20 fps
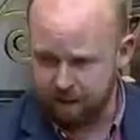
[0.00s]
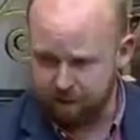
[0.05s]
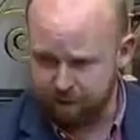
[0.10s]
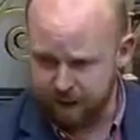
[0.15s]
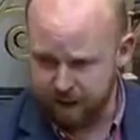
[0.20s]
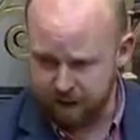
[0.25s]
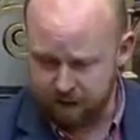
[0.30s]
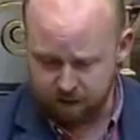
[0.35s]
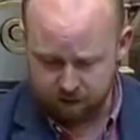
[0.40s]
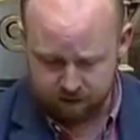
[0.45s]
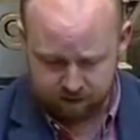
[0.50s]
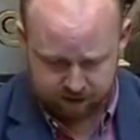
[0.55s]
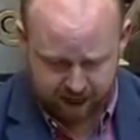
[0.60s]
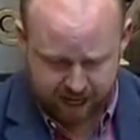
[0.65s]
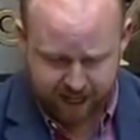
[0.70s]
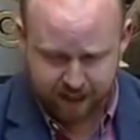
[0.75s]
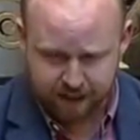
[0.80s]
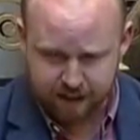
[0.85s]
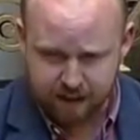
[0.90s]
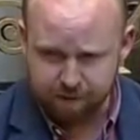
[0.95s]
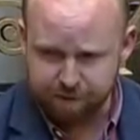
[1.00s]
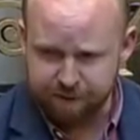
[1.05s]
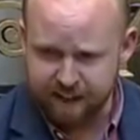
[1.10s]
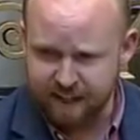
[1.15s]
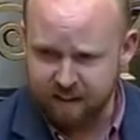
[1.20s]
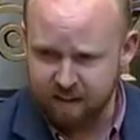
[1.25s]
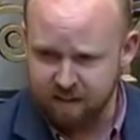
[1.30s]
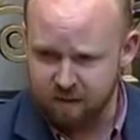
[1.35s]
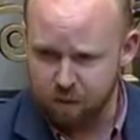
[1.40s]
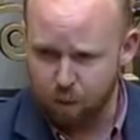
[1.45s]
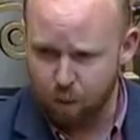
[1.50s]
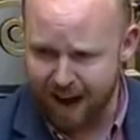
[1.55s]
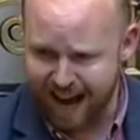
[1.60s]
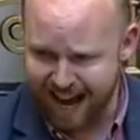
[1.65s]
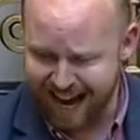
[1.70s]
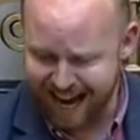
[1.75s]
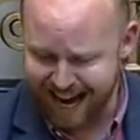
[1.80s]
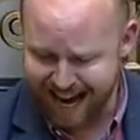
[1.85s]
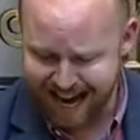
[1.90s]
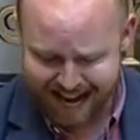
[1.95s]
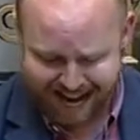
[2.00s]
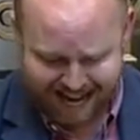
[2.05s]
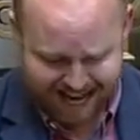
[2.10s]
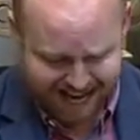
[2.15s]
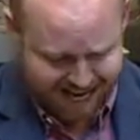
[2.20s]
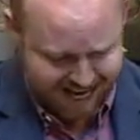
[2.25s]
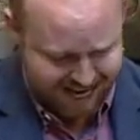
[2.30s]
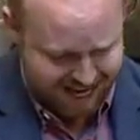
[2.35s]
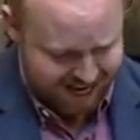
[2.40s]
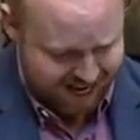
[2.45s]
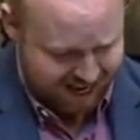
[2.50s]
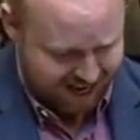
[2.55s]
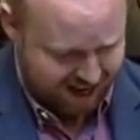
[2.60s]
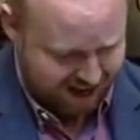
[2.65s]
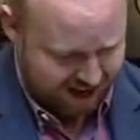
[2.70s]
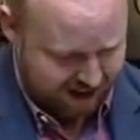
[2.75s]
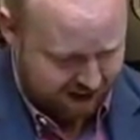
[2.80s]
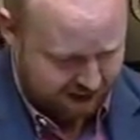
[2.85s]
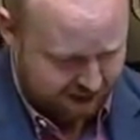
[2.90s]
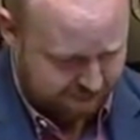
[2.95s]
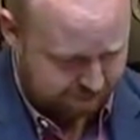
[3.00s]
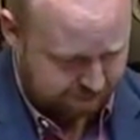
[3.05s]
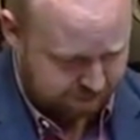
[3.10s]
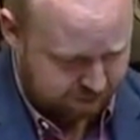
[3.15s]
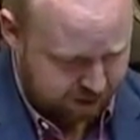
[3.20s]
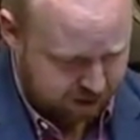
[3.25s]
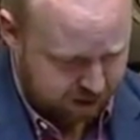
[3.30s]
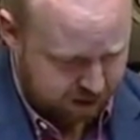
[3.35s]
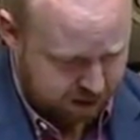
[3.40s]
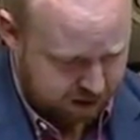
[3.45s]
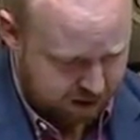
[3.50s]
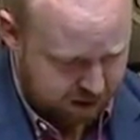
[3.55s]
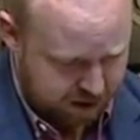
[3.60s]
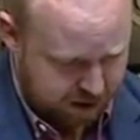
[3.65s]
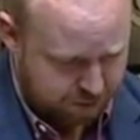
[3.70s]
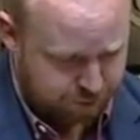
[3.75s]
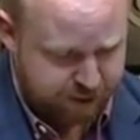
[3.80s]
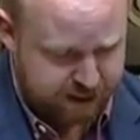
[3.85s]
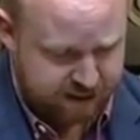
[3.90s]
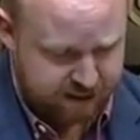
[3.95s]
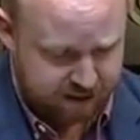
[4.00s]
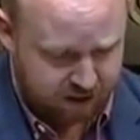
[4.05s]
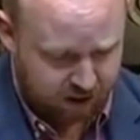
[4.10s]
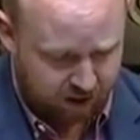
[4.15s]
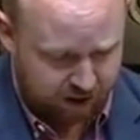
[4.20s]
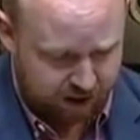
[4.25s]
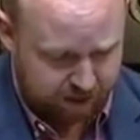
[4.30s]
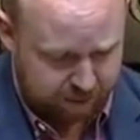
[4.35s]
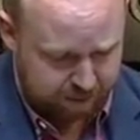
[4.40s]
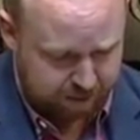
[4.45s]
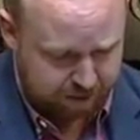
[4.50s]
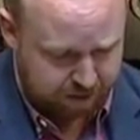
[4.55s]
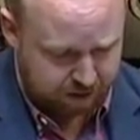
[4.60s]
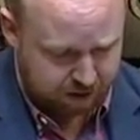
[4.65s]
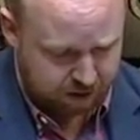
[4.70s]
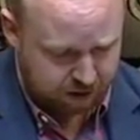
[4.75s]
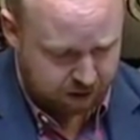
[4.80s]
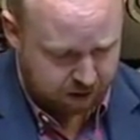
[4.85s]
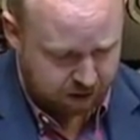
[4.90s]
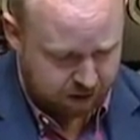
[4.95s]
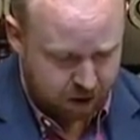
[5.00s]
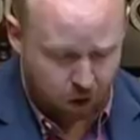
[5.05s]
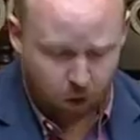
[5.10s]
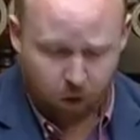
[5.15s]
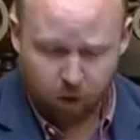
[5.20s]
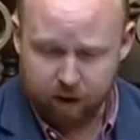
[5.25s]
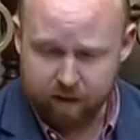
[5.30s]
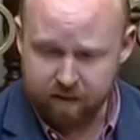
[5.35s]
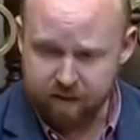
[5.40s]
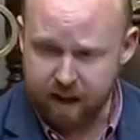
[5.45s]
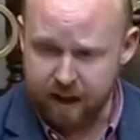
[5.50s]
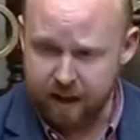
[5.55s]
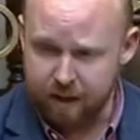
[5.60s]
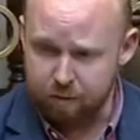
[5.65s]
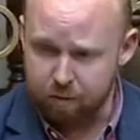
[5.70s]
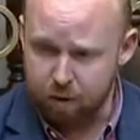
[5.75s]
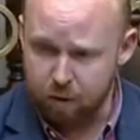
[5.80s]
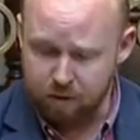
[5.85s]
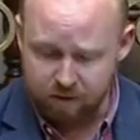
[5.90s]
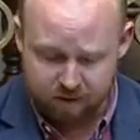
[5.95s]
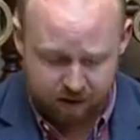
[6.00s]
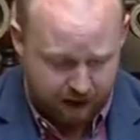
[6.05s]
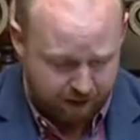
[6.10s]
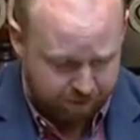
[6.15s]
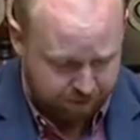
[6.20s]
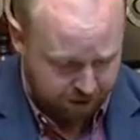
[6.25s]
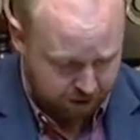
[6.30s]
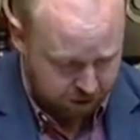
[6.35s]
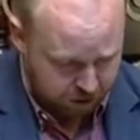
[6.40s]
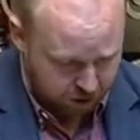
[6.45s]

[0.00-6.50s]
these vehicles, taking these vehicles away. Um, in recent times, the RSA, the Road Safety